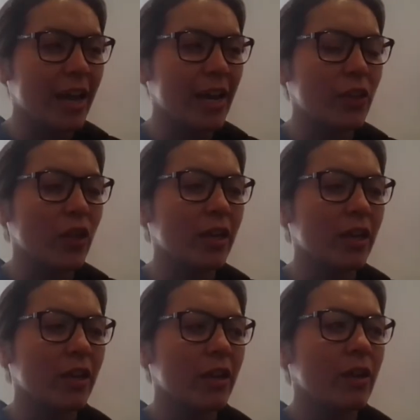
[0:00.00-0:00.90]
and I think
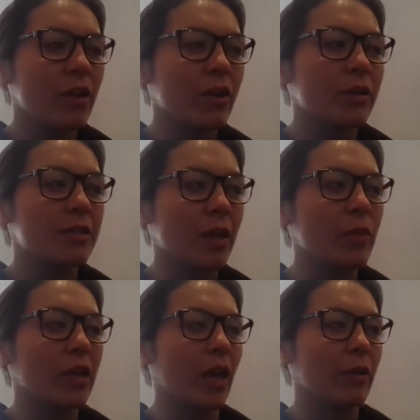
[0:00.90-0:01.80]

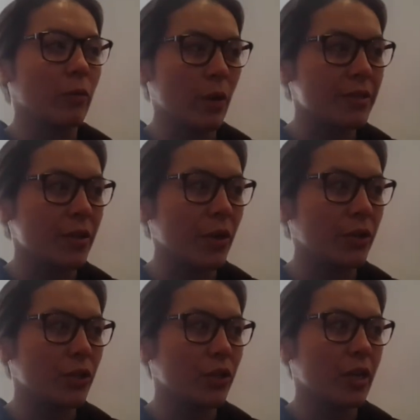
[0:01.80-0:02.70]
something like
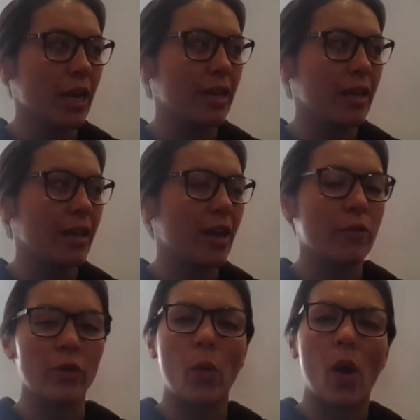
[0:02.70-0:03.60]
research, it it
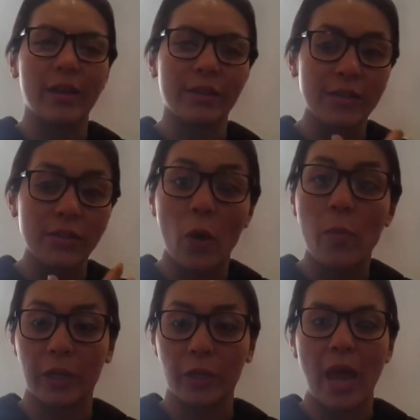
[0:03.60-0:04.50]
requires so
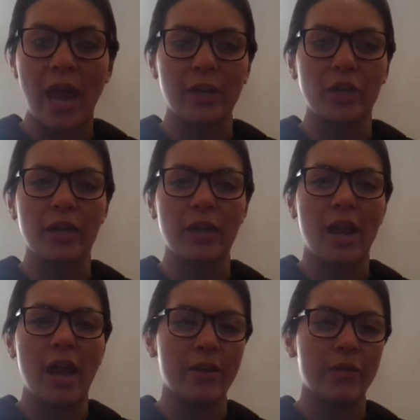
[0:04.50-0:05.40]
much passion
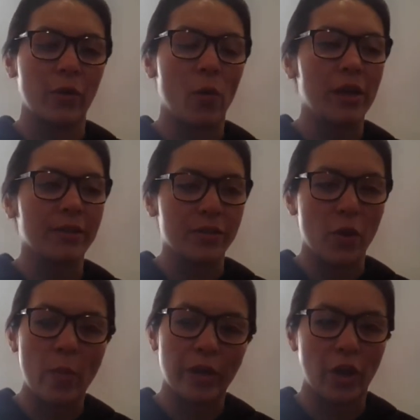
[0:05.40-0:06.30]
and it requires
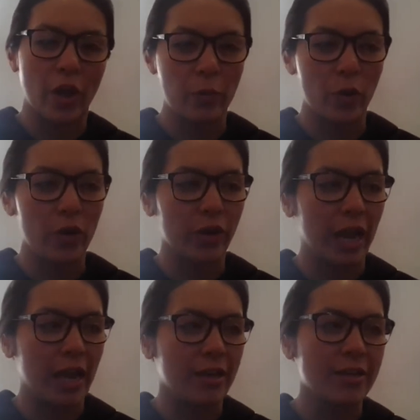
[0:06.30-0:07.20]
so much hard work.
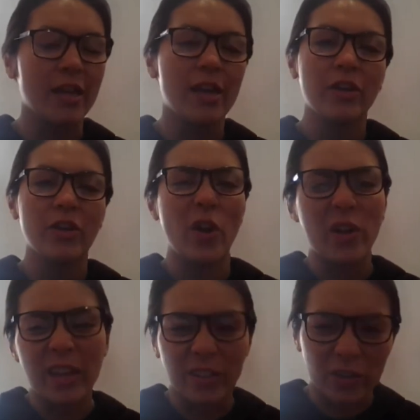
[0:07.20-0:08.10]
And you know
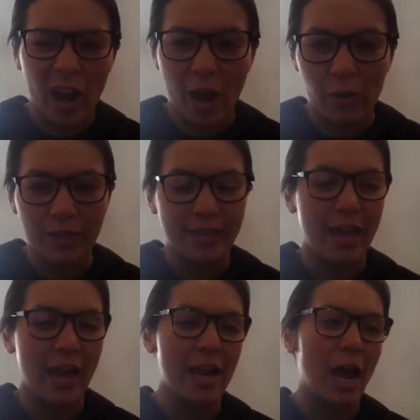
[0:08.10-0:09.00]
extra hours
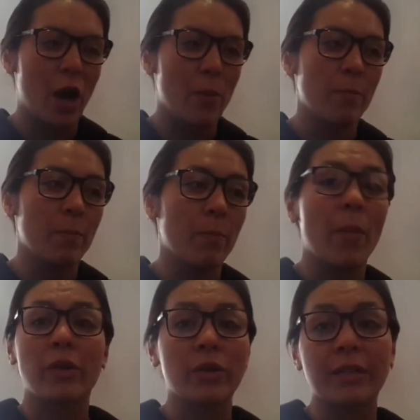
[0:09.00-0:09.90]
that um, may
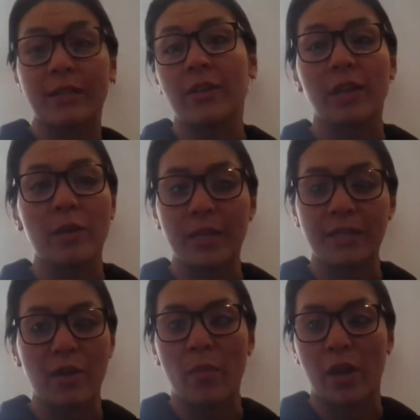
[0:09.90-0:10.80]
not necessarily be
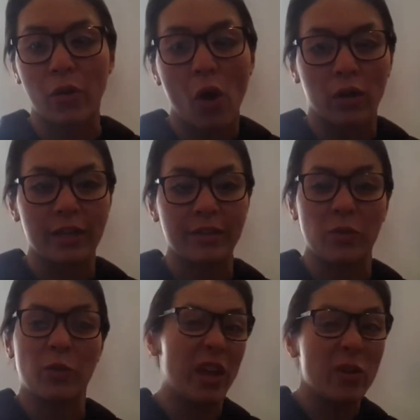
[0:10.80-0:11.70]
seen by your colleagues
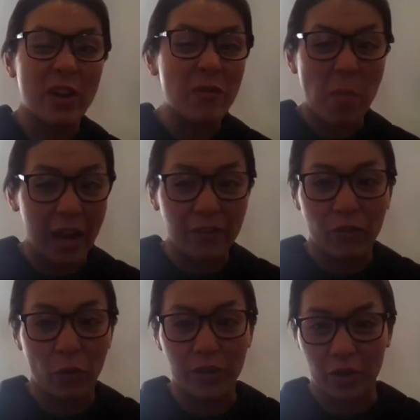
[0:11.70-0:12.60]
or that you're even paid
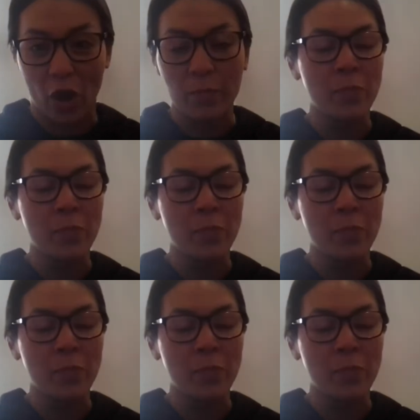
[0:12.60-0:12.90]
for you know